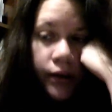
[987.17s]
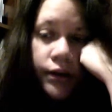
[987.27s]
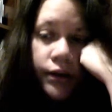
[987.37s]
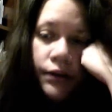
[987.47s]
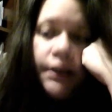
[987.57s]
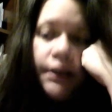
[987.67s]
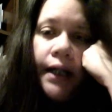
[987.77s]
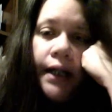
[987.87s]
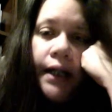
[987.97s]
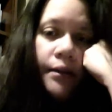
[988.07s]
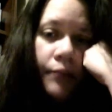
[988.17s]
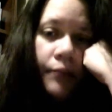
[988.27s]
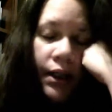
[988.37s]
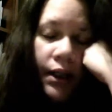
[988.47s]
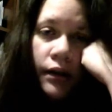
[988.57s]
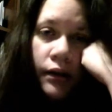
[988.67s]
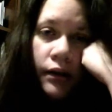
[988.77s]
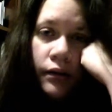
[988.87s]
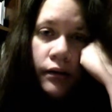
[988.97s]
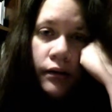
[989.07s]
to say something
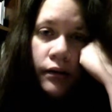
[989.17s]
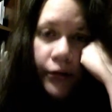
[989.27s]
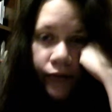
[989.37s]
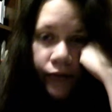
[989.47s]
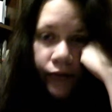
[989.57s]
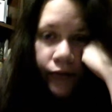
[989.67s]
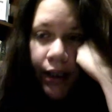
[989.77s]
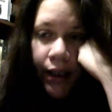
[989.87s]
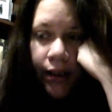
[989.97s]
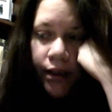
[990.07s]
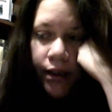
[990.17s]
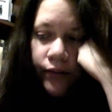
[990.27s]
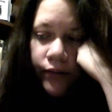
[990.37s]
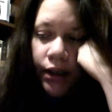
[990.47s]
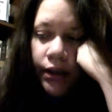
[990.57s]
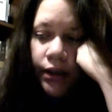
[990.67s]
before the end of it.